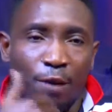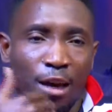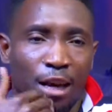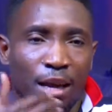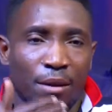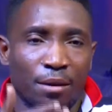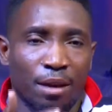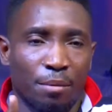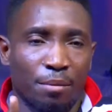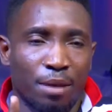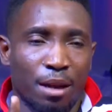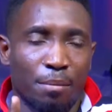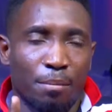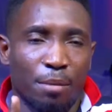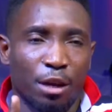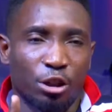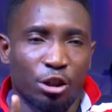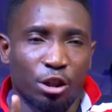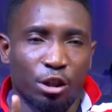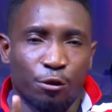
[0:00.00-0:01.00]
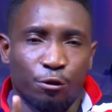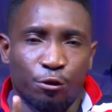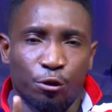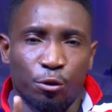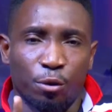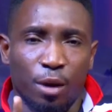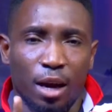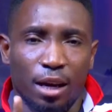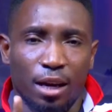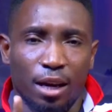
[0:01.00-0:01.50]
Let me mention a
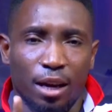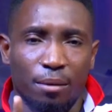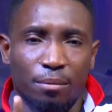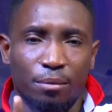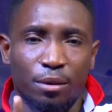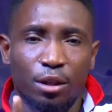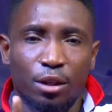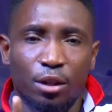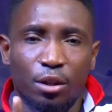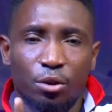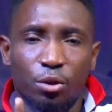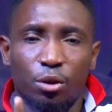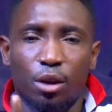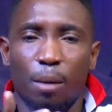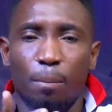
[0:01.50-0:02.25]
few, you